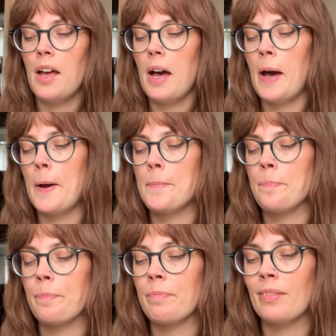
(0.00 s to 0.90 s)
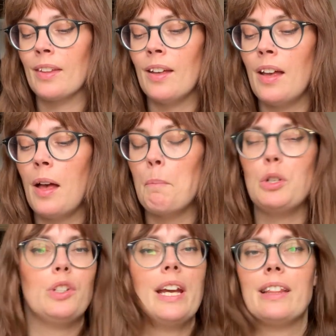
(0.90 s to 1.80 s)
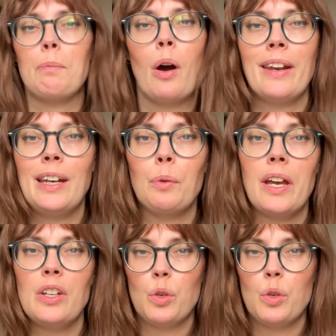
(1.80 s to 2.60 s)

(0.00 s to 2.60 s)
But you take them on anyway.